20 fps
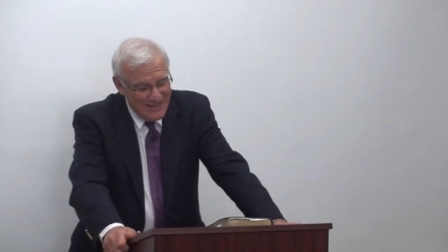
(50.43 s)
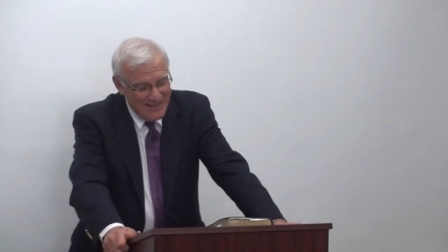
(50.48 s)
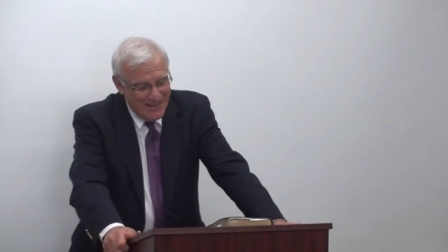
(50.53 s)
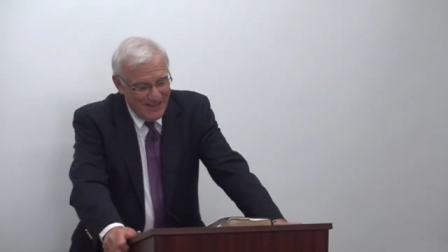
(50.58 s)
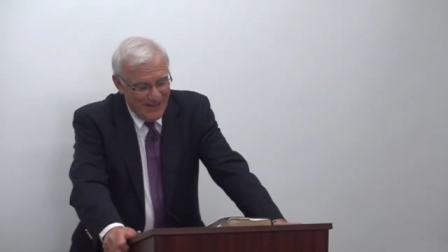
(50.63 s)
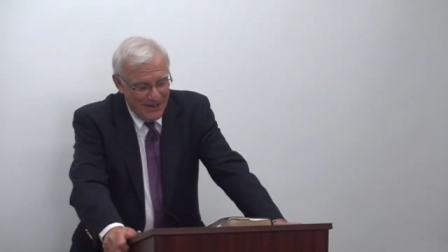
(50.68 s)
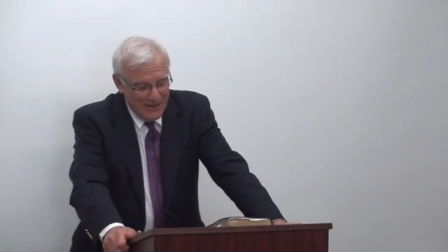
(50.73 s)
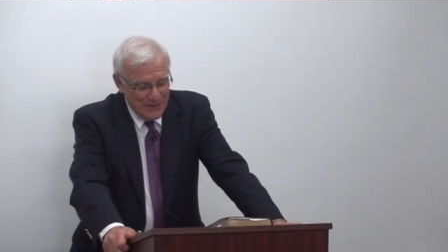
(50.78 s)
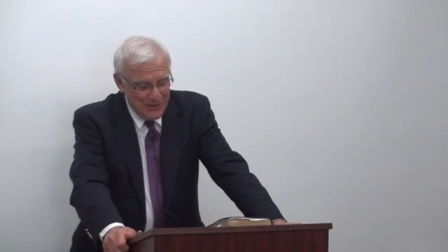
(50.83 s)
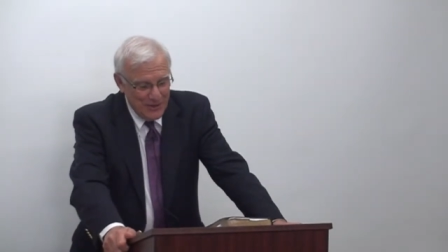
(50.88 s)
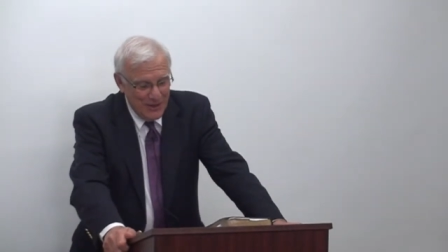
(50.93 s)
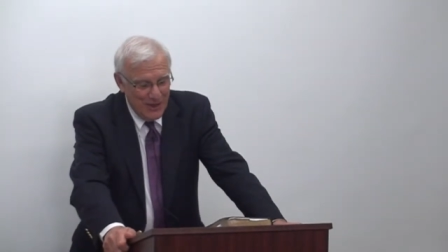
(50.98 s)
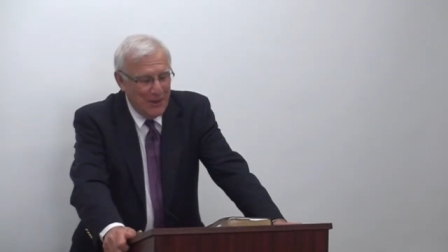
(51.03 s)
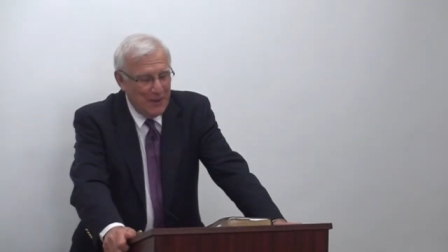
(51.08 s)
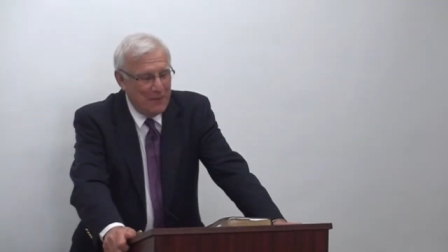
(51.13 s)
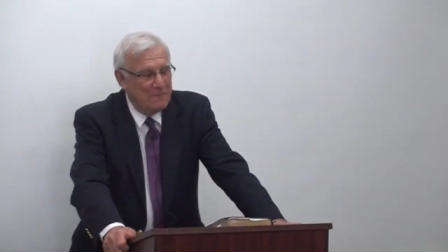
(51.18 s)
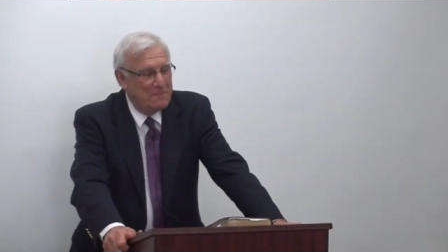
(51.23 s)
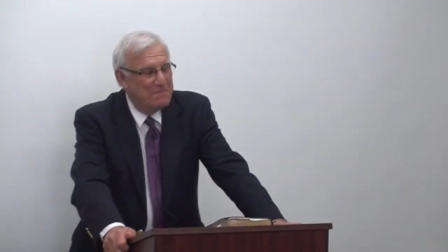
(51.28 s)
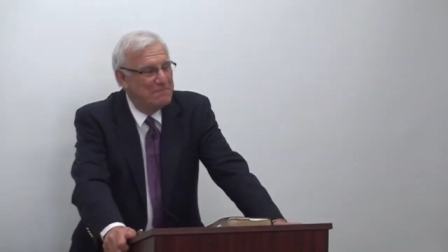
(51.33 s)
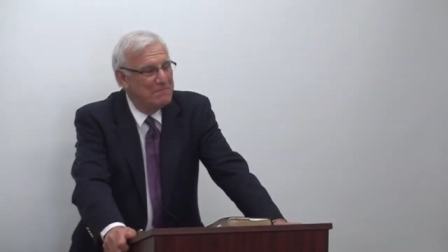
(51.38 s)
And
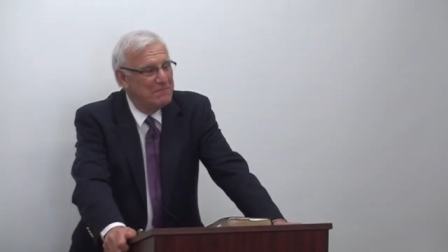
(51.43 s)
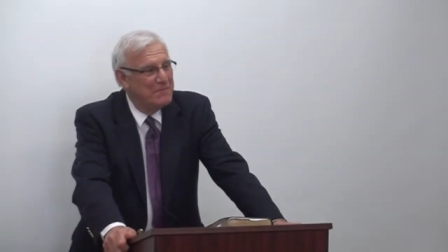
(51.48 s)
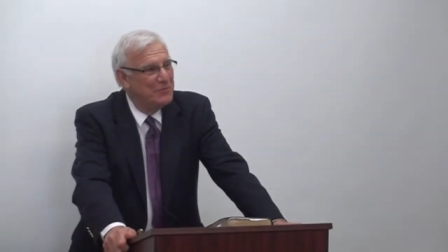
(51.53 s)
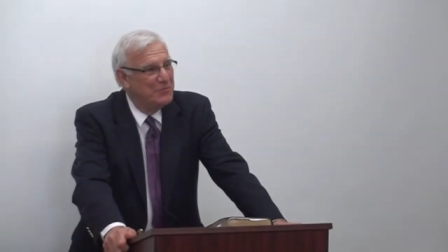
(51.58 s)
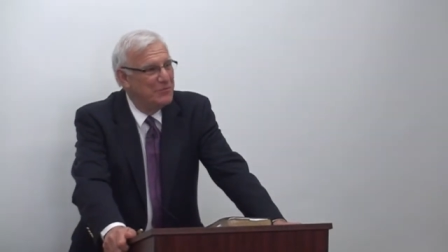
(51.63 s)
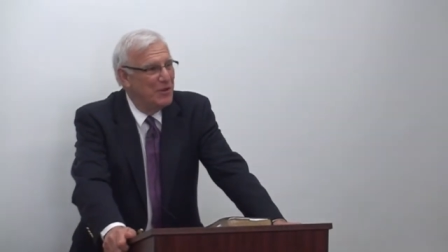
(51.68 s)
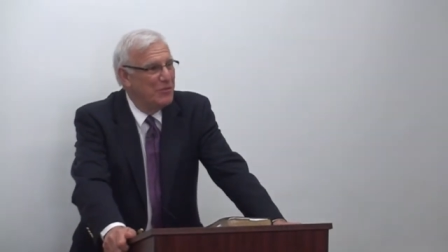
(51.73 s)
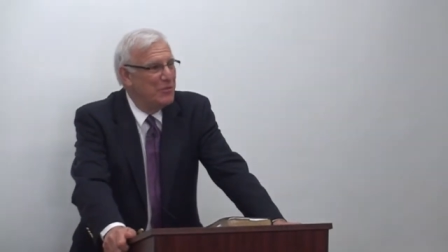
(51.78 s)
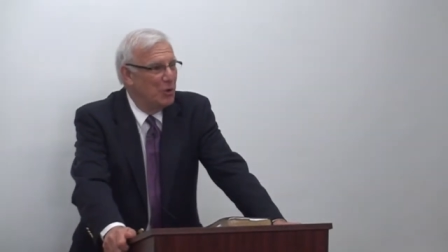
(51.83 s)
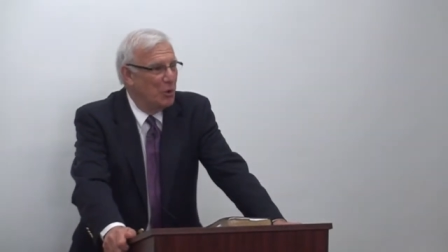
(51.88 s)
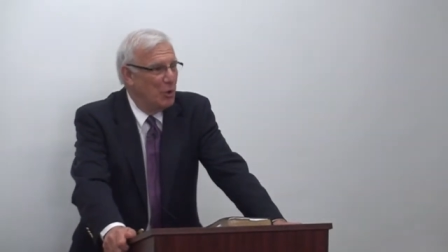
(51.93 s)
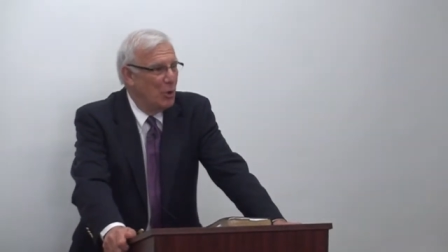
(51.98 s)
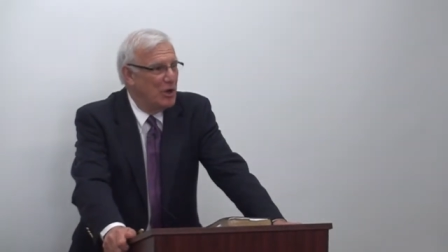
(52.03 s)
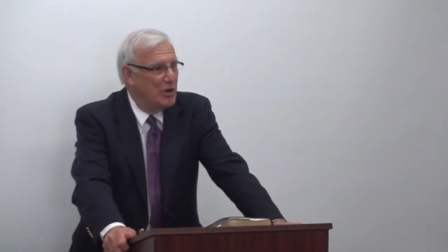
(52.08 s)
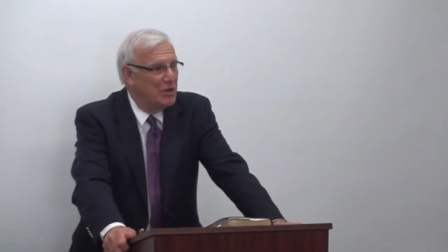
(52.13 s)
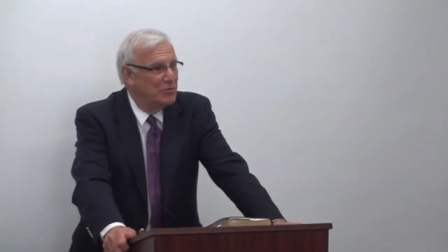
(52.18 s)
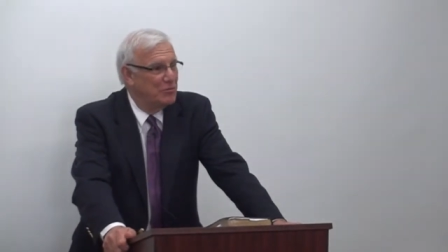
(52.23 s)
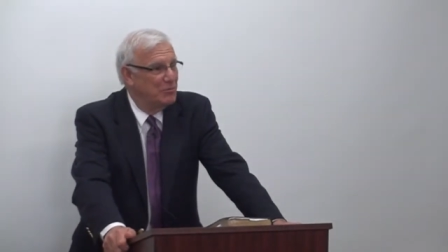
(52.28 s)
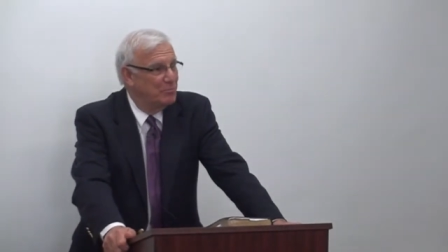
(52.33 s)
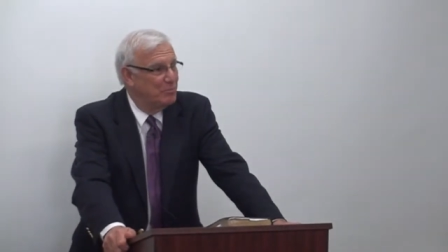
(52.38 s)
uh, then the
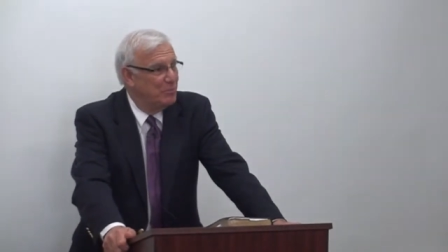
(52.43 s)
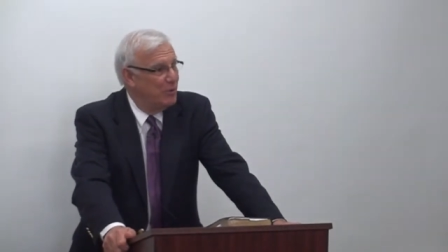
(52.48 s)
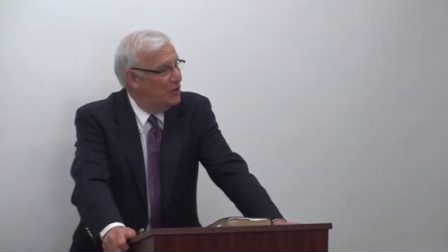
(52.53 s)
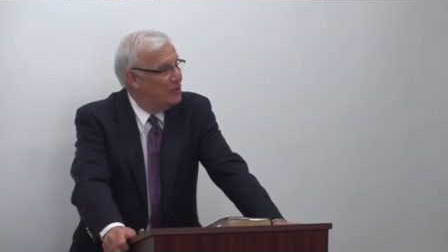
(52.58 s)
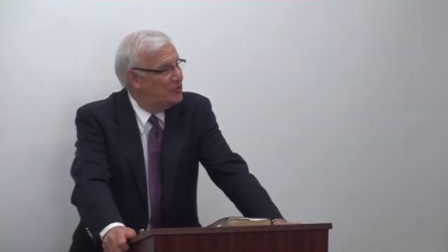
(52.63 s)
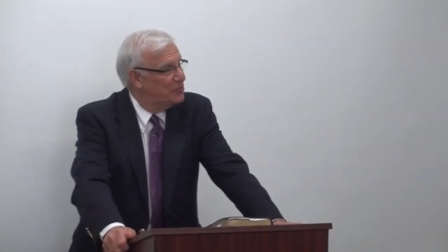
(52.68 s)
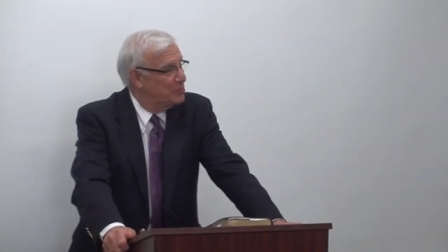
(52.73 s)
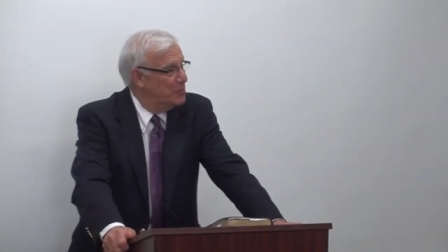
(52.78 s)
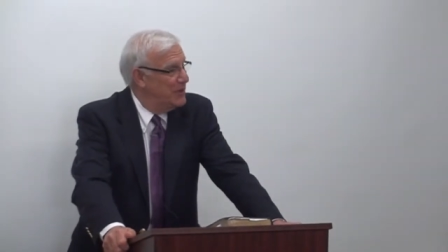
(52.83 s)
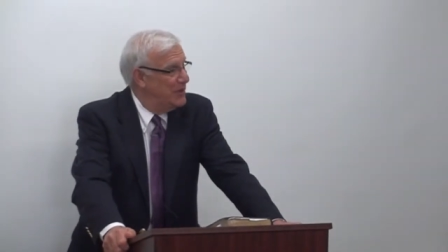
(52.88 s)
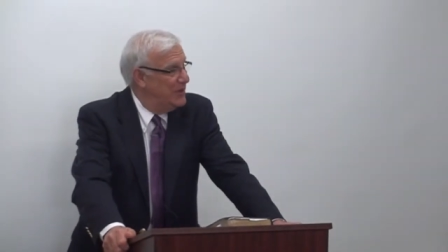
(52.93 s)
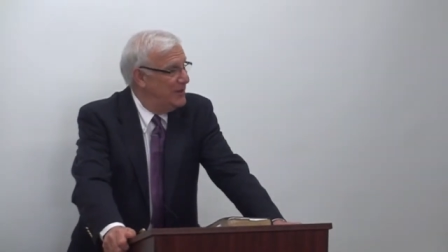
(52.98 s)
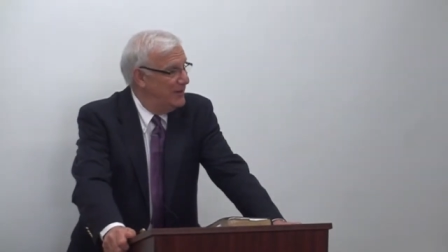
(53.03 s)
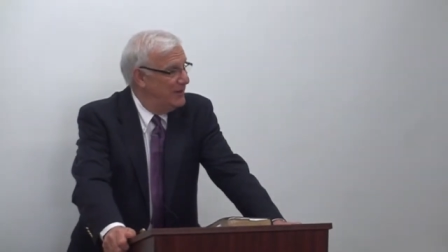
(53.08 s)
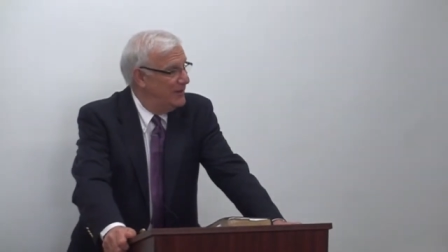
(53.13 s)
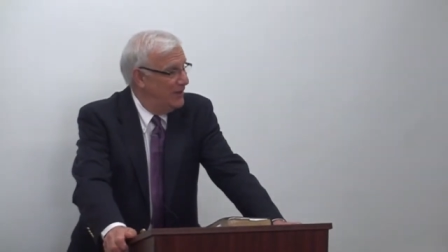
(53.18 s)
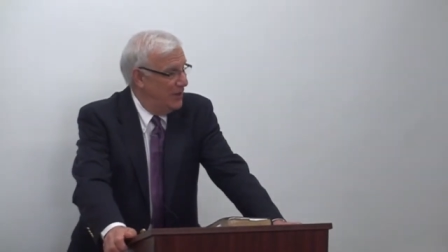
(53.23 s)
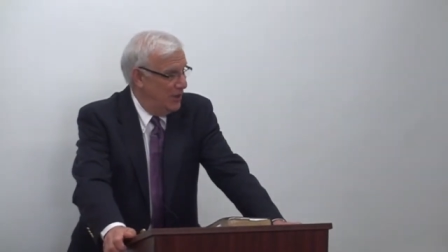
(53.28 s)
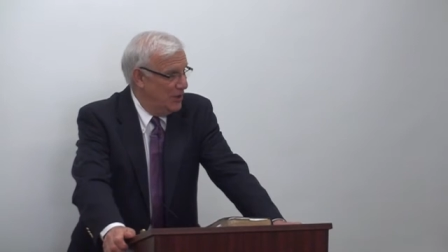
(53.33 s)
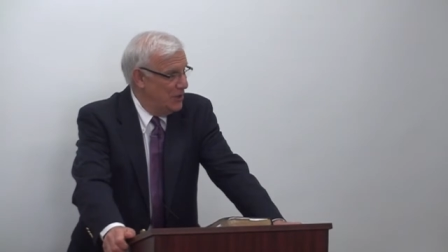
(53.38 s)
Lord placed me
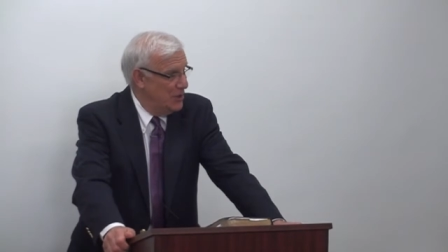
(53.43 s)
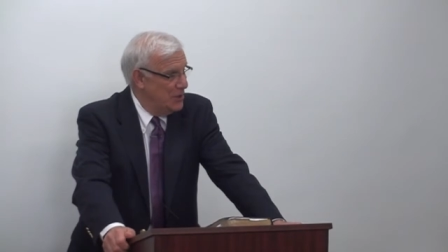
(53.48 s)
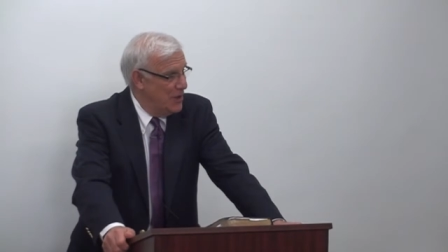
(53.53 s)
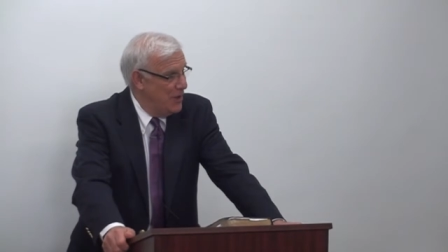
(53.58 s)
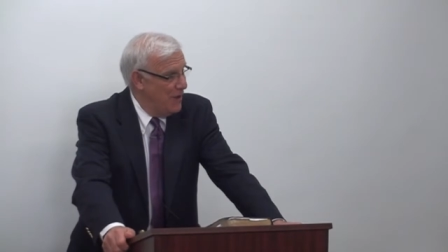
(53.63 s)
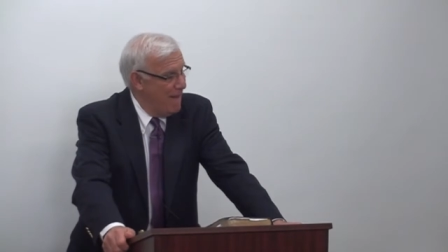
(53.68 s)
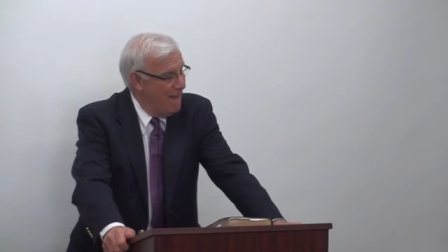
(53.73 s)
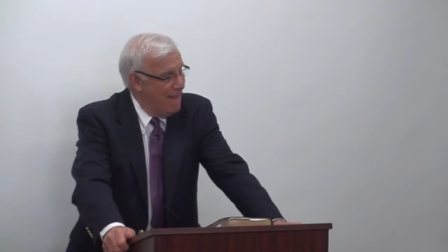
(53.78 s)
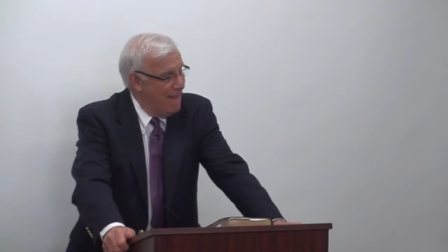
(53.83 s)
in